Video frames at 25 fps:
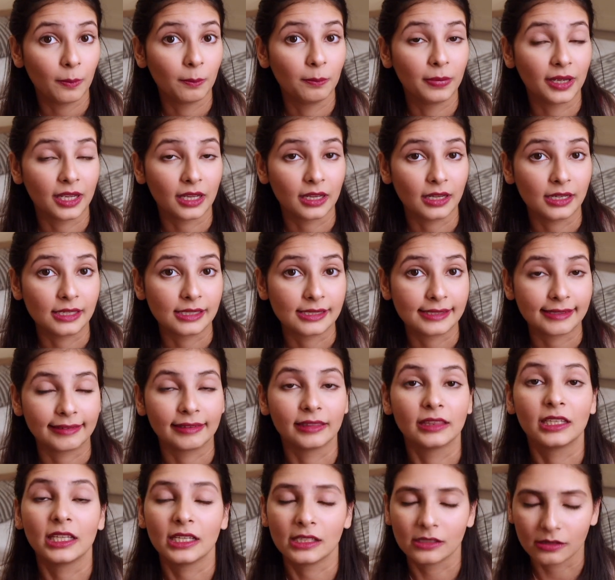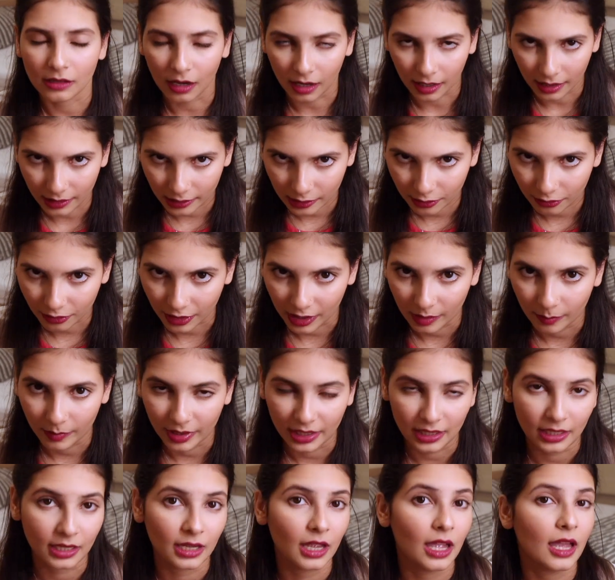because these are
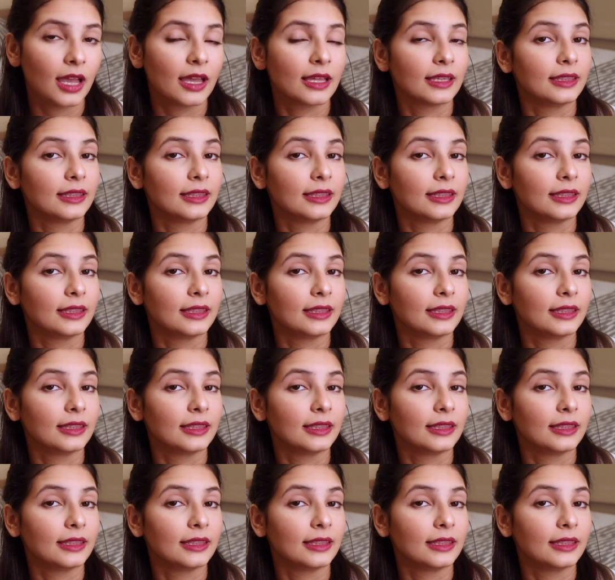creamy,